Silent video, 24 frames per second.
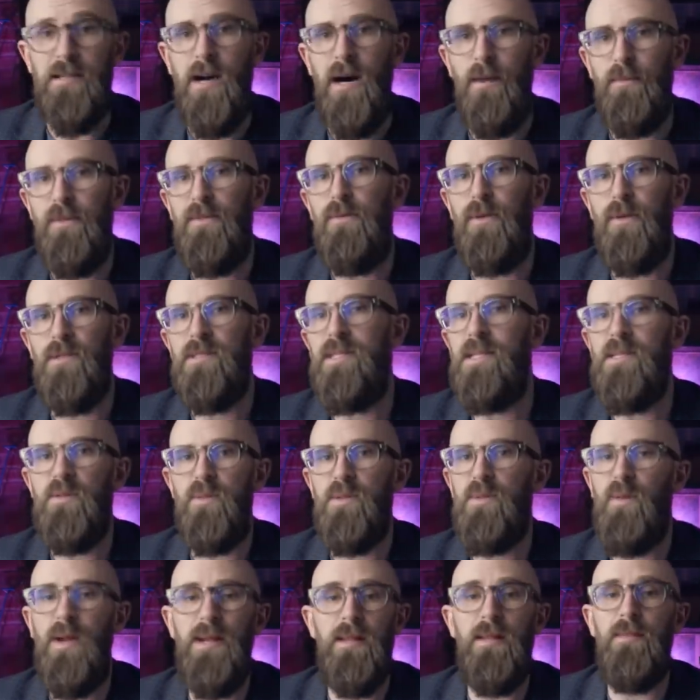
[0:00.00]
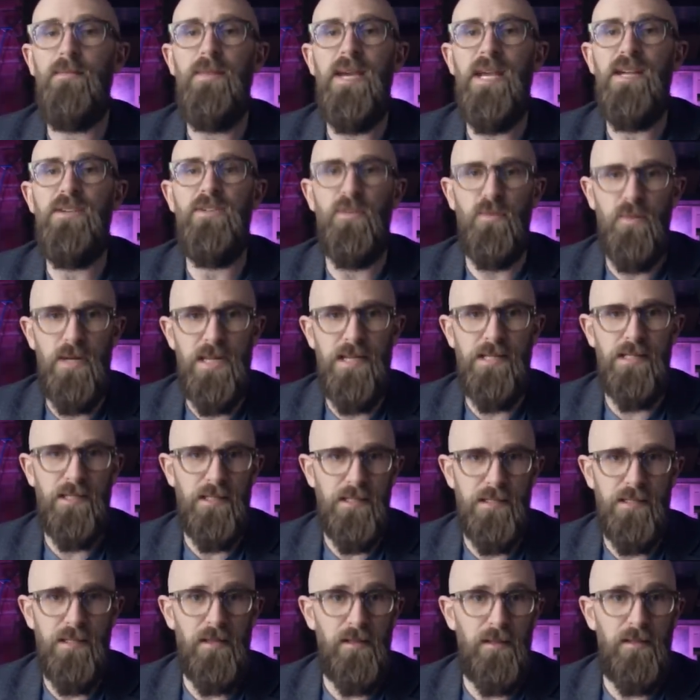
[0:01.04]
armed forces was one of the major
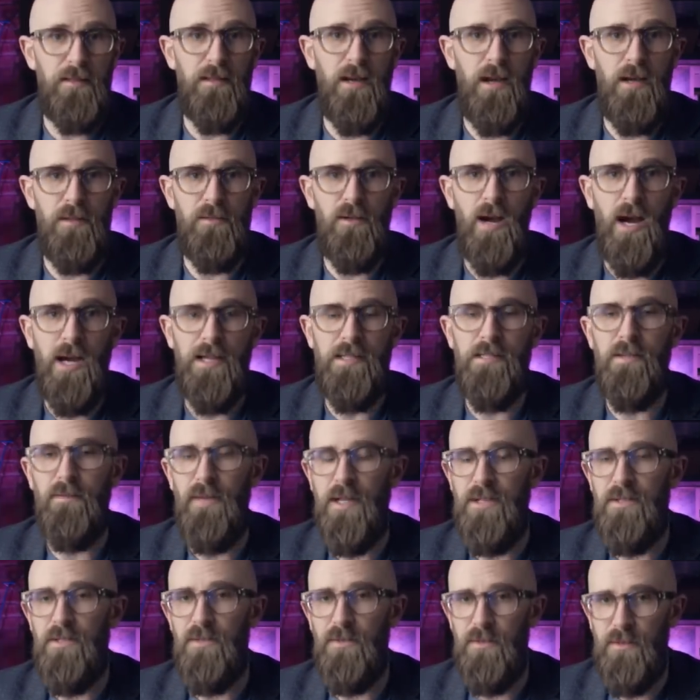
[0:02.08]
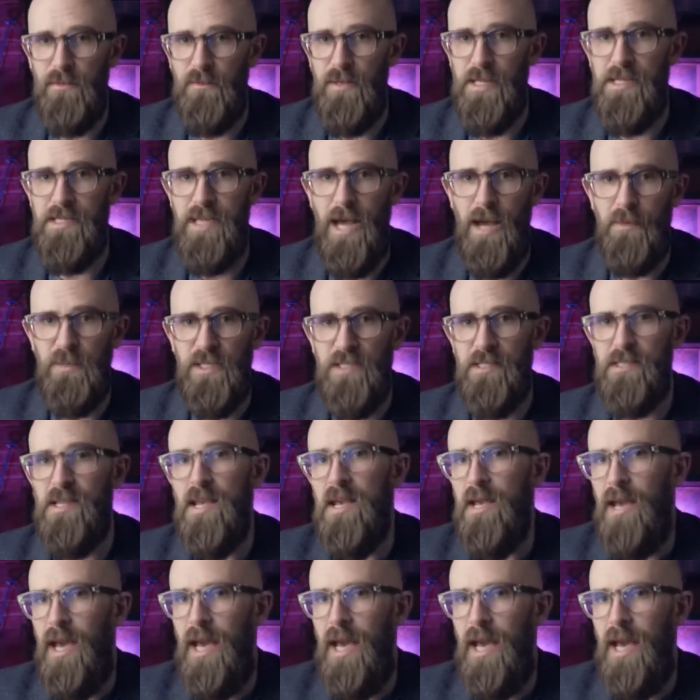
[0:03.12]
reasons that the Third Reich's eventual defeat happened.